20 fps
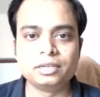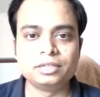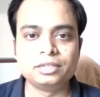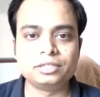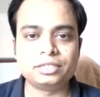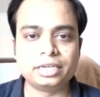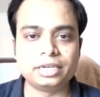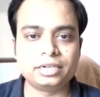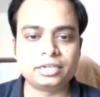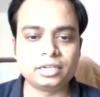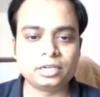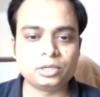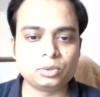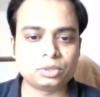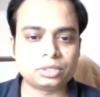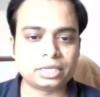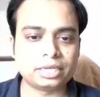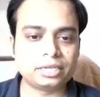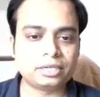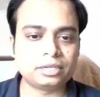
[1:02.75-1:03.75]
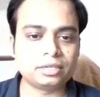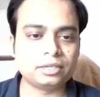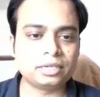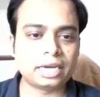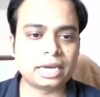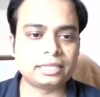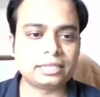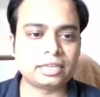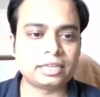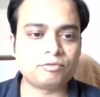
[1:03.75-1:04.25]
center to center,
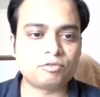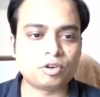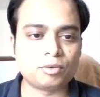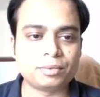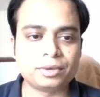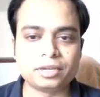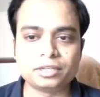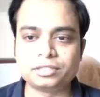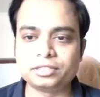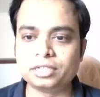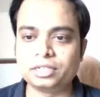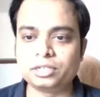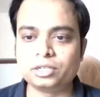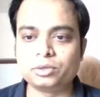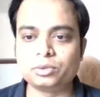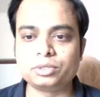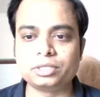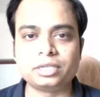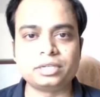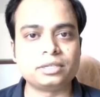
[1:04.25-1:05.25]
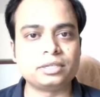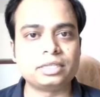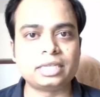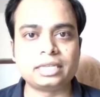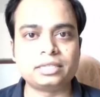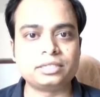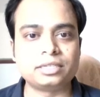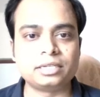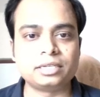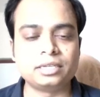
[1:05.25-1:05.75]
and then from here center to center.
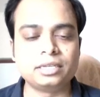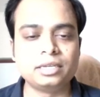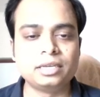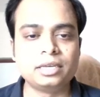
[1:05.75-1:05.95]
That's it.